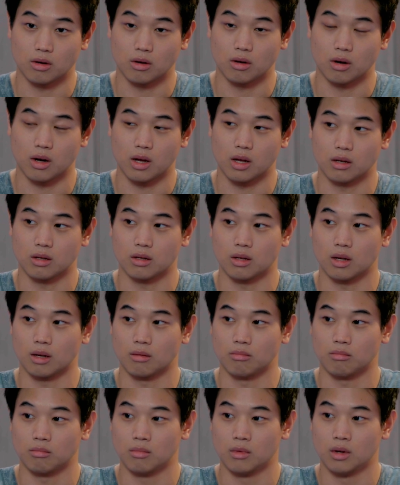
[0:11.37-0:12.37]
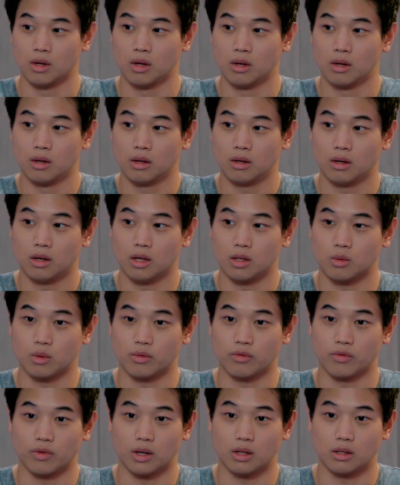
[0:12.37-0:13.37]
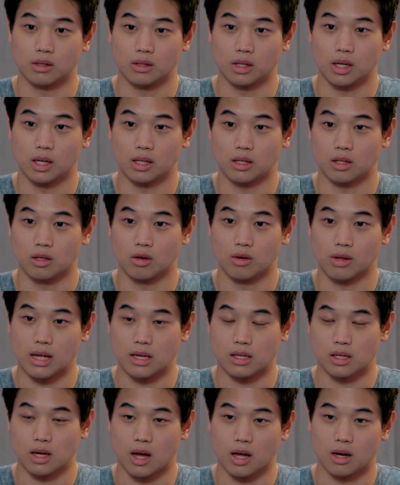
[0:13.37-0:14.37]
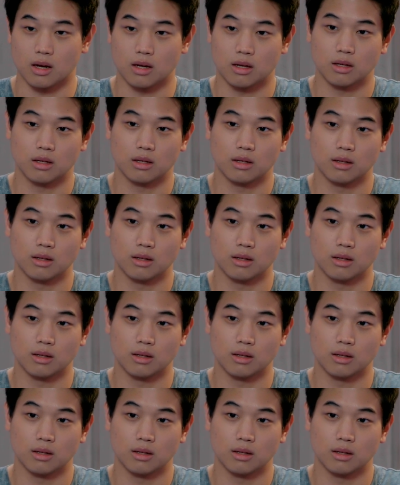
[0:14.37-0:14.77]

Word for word: and it's been fun to get to know that side.